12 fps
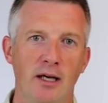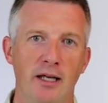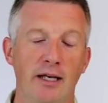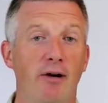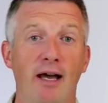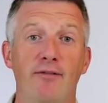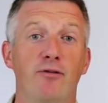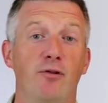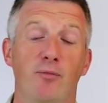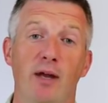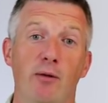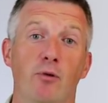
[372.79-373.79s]
Now I have to
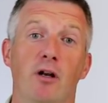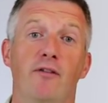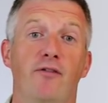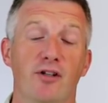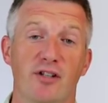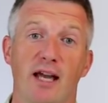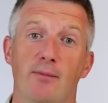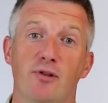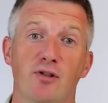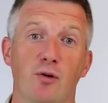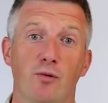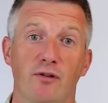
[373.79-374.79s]
admit, when I first came to
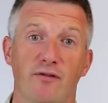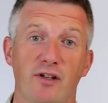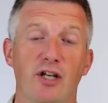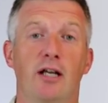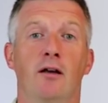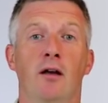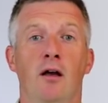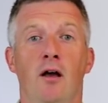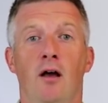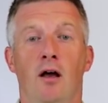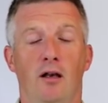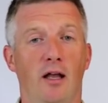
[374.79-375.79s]
saltwater fishing,
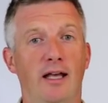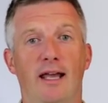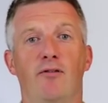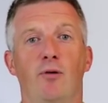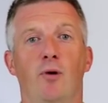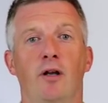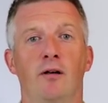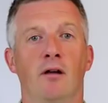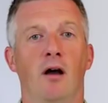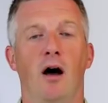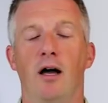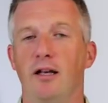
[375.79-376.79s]
like everyone,
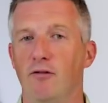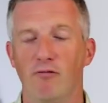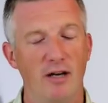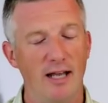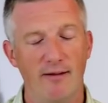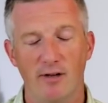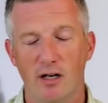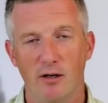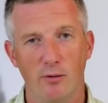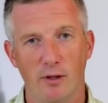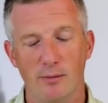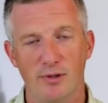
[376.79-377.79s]
I didn't really have a
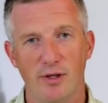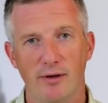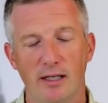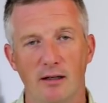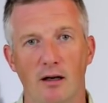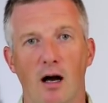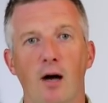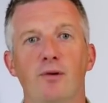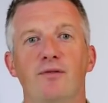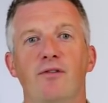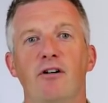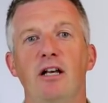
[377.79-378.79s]
clue what I was doing. I
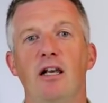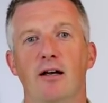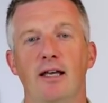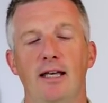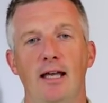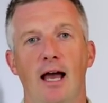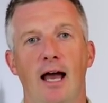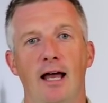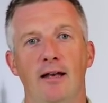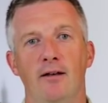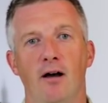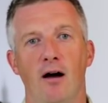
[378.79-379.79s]
was very lucky,
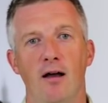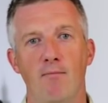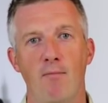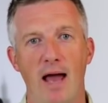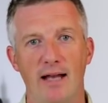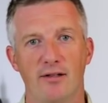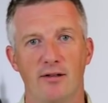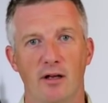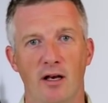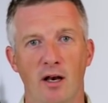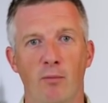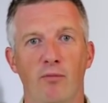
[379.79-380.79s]
and I met
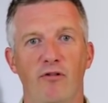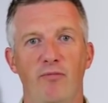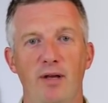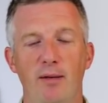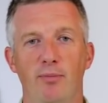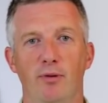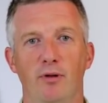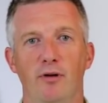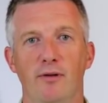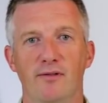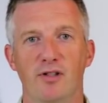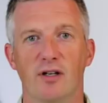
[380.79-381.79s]
a number of people
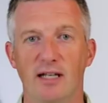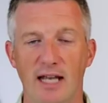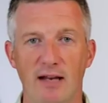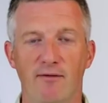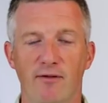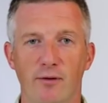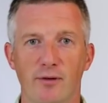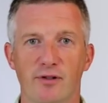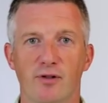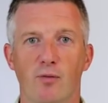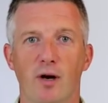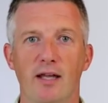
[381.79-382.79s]
who have certainly
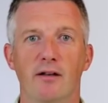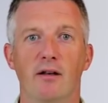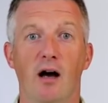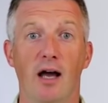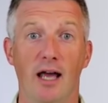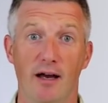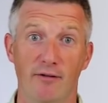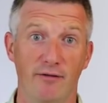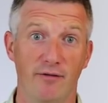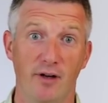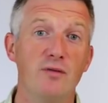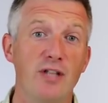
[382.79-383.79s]
influenced the way that I
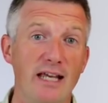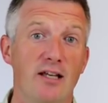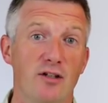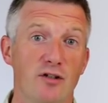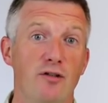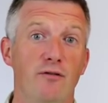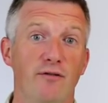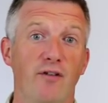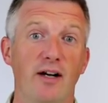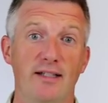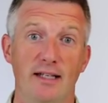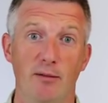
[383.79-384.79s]
have taken to
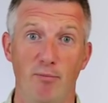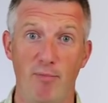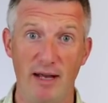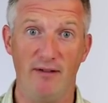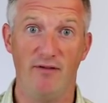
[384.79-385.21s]
fighting big